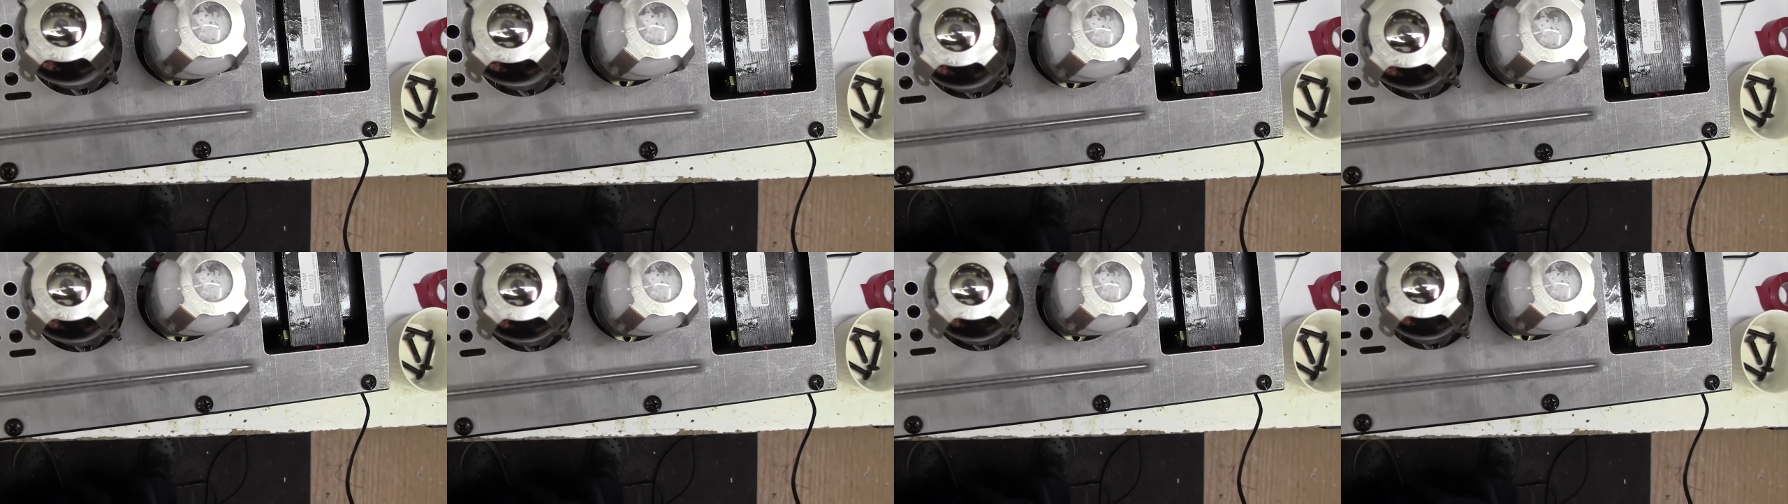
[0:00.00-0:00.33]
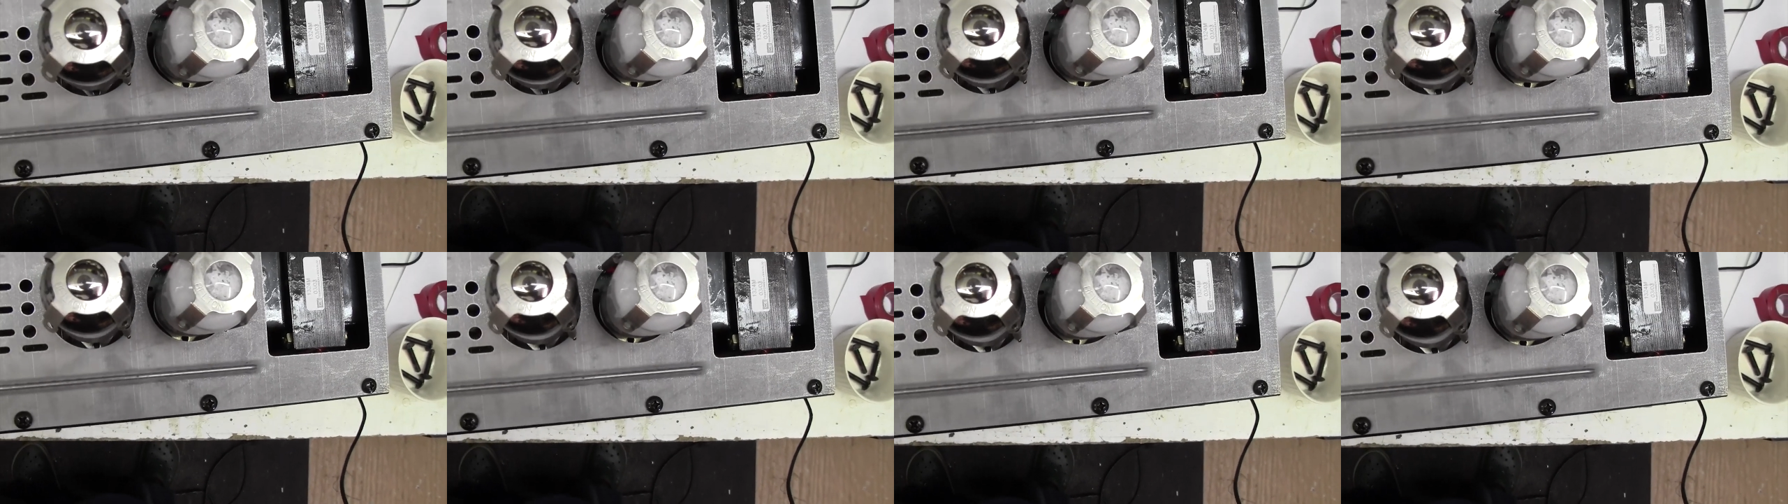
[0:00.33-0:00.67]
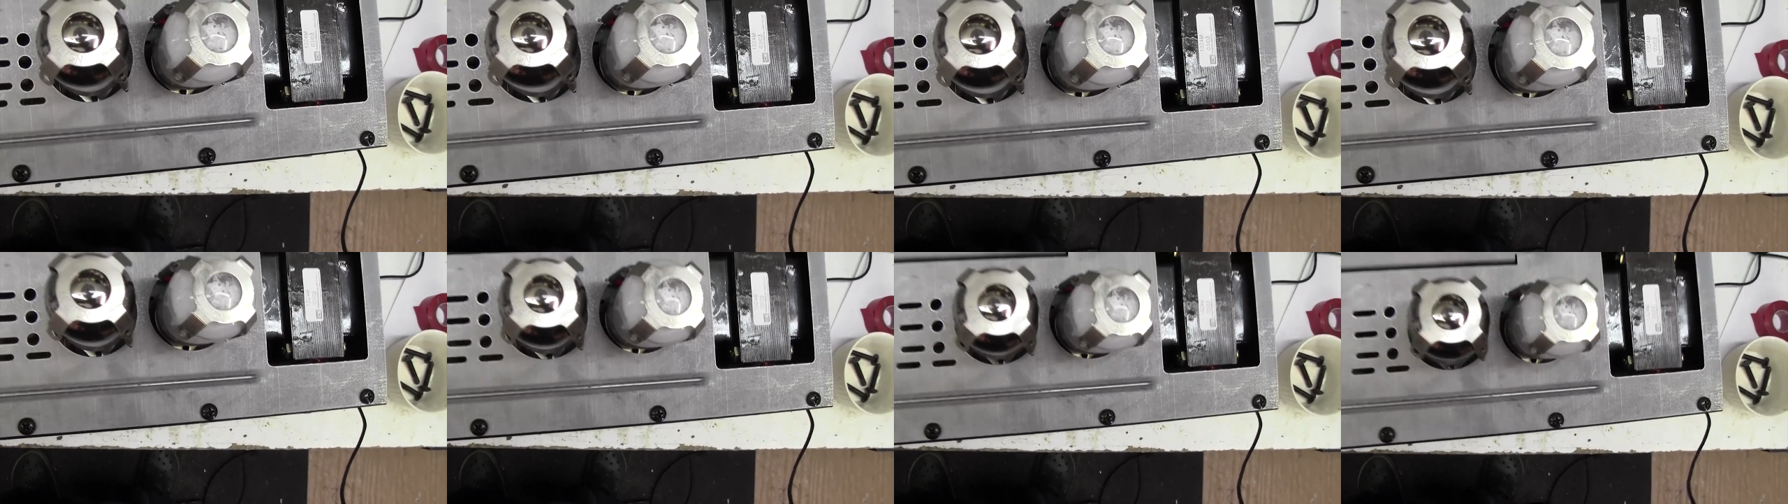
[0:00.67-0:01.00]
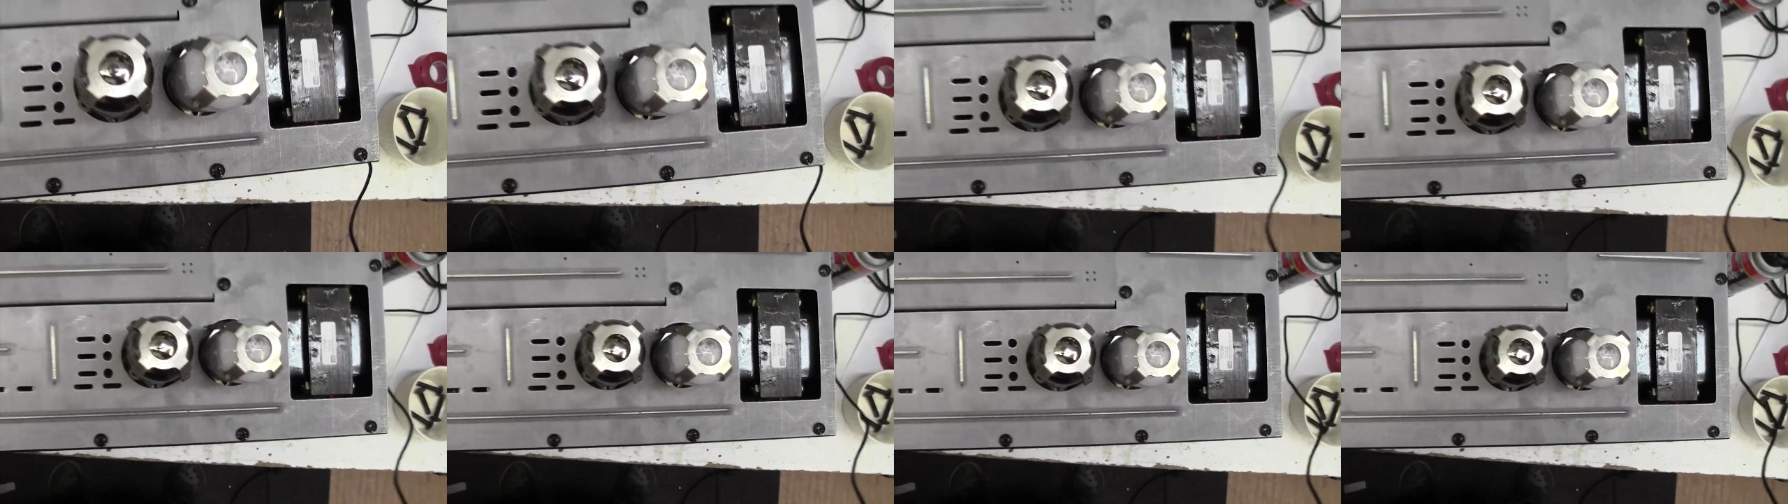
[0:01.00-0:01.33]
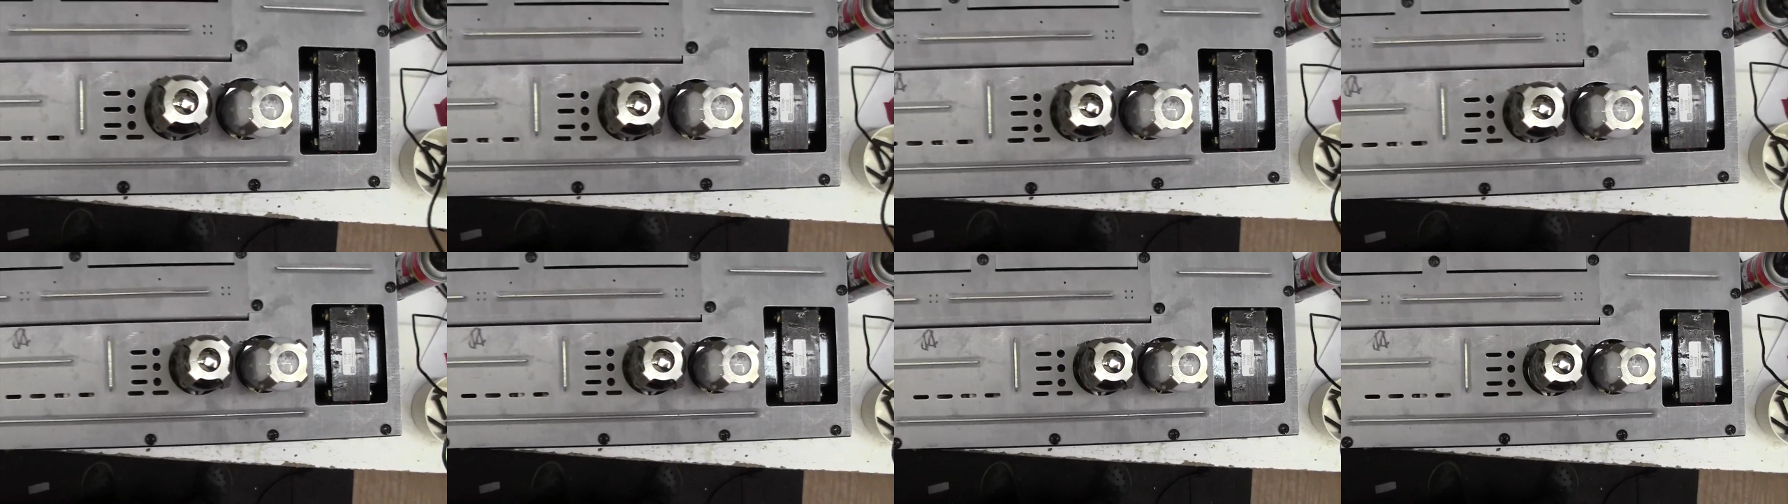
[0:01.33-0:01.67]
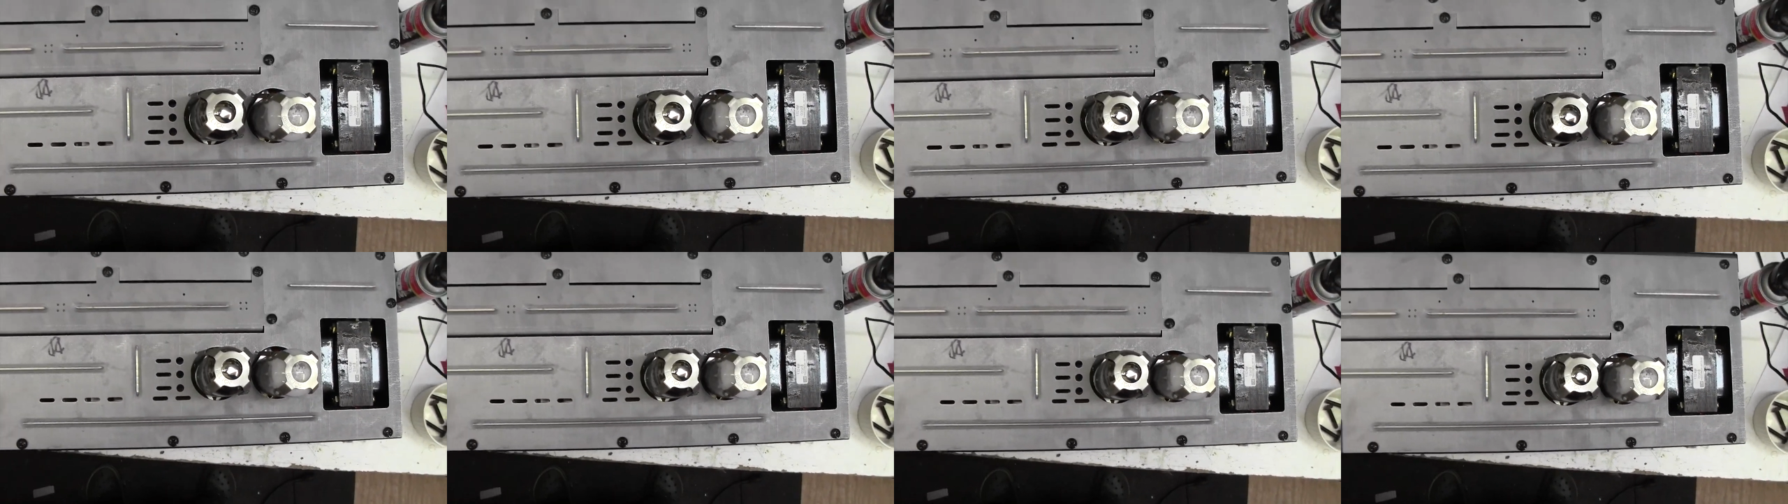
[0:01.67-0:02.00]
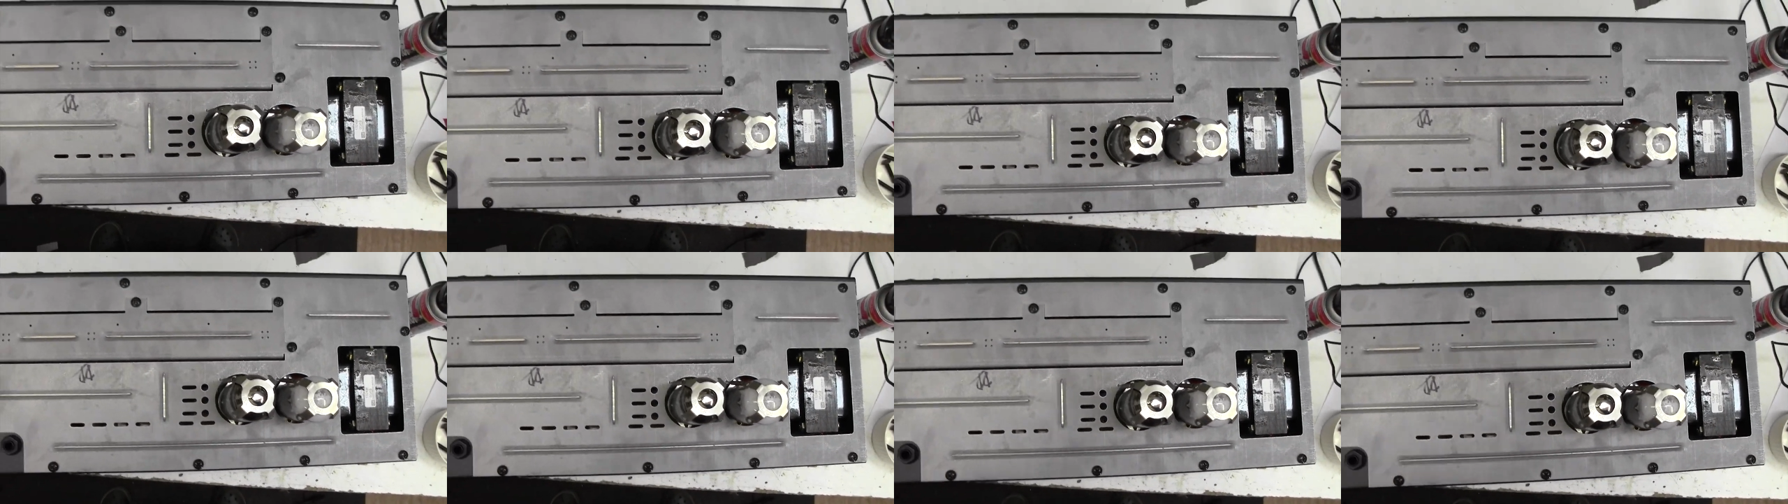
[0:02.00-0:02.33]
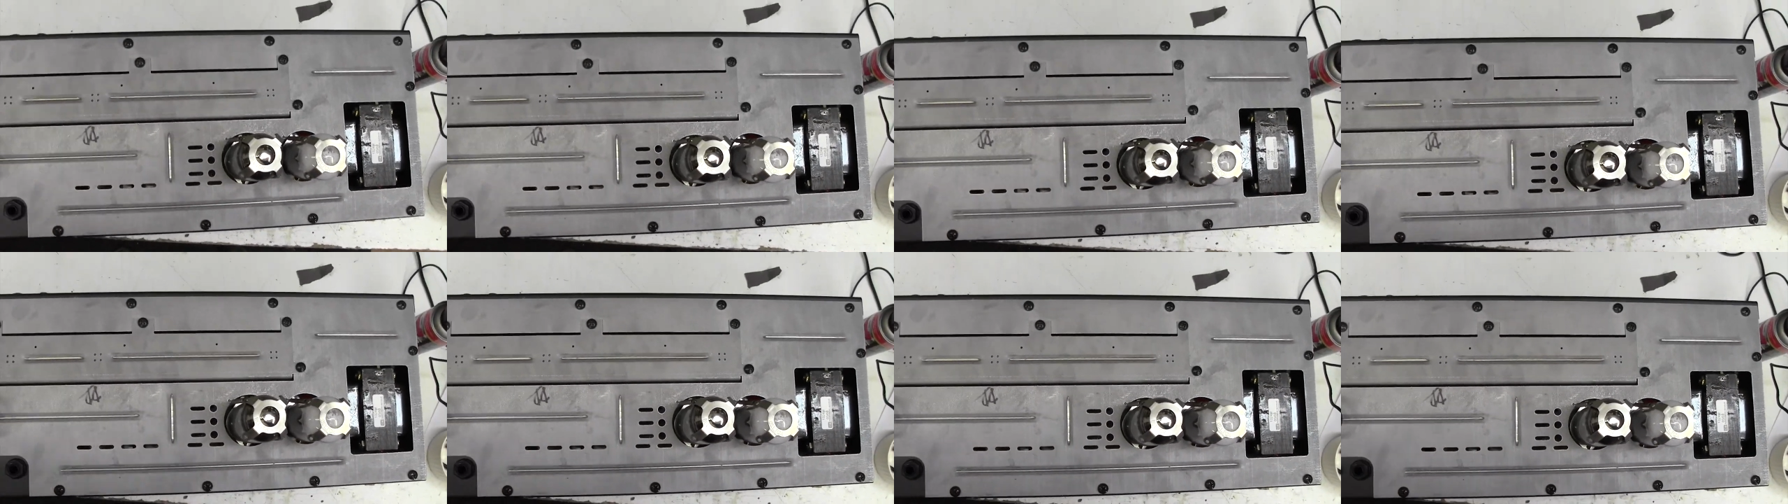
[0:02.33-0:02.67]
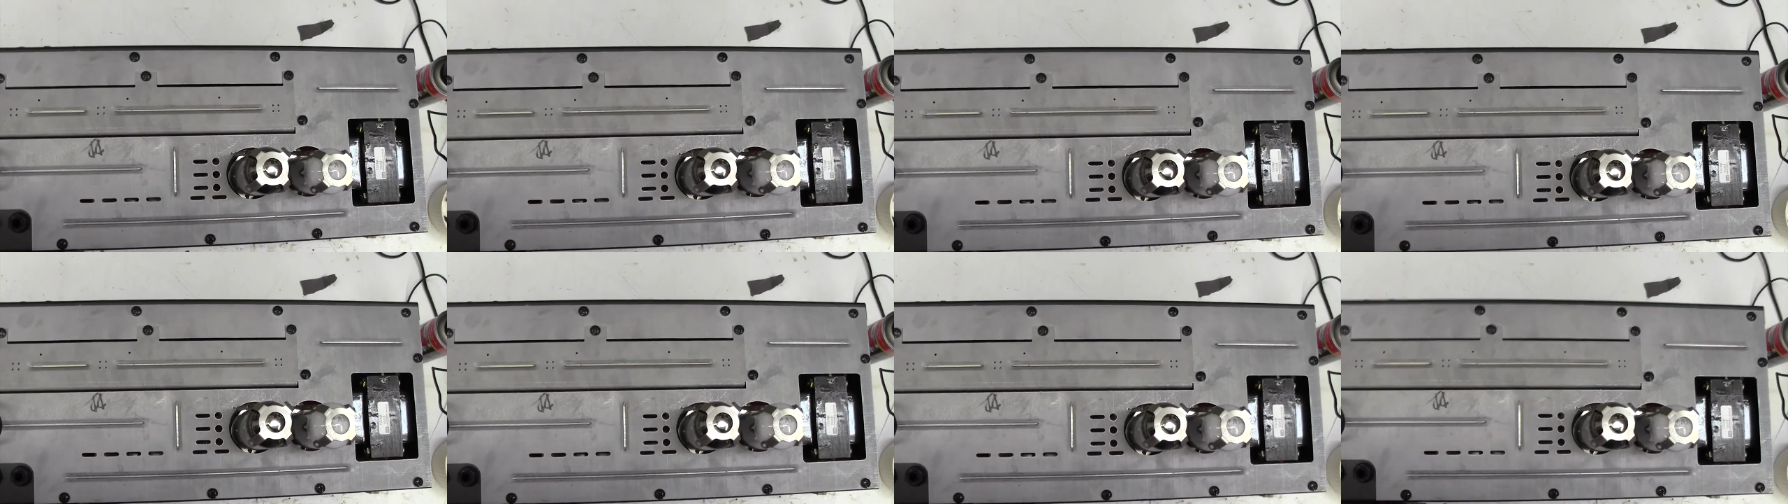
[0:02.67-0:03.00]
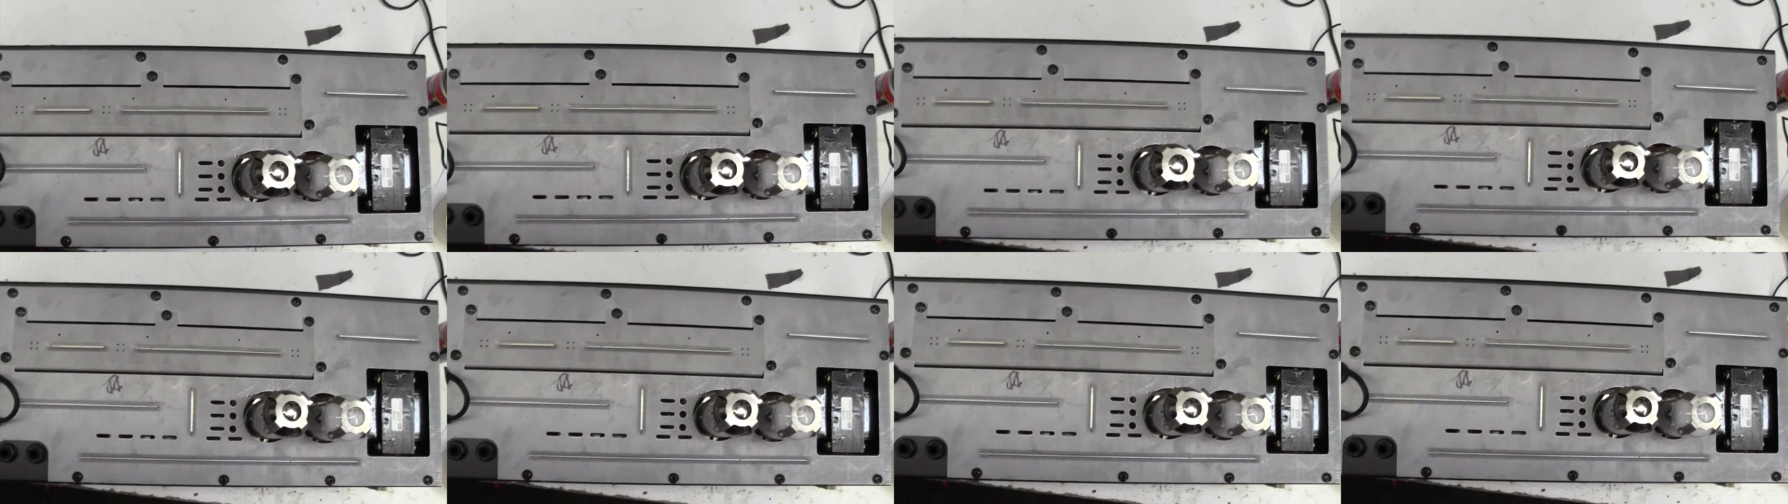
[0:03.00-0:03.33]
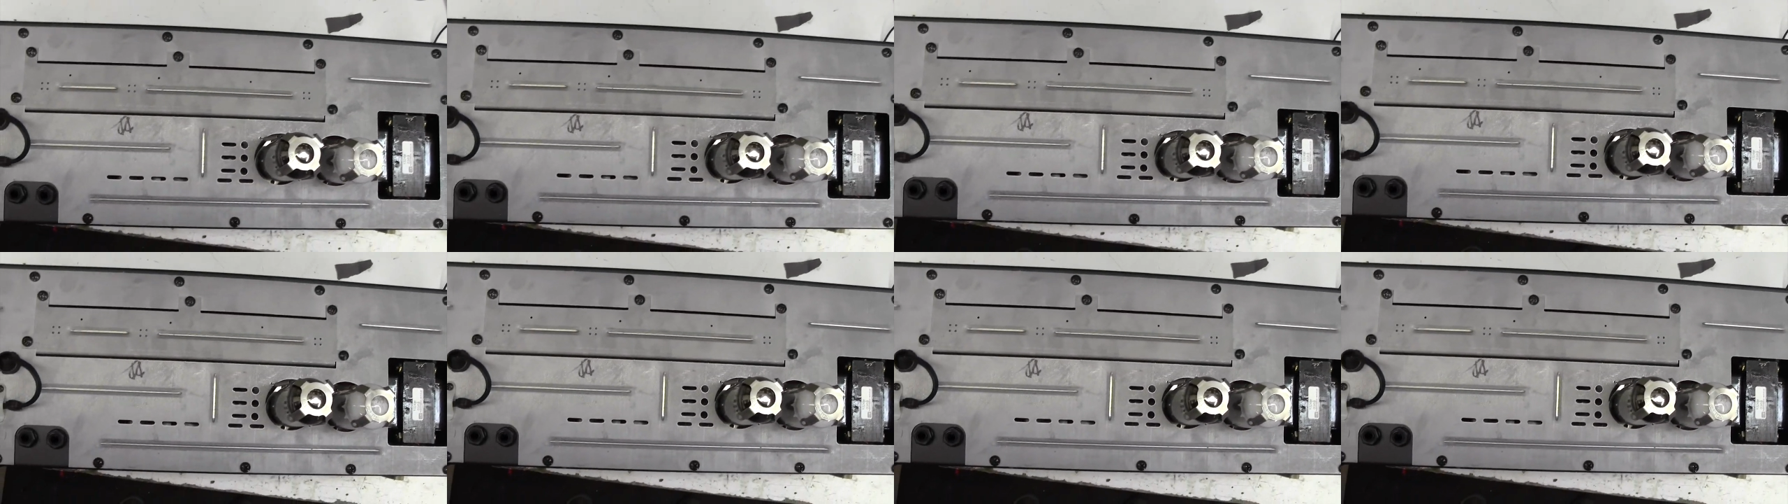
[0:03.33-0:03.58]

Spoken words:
[unreadable: no face in view]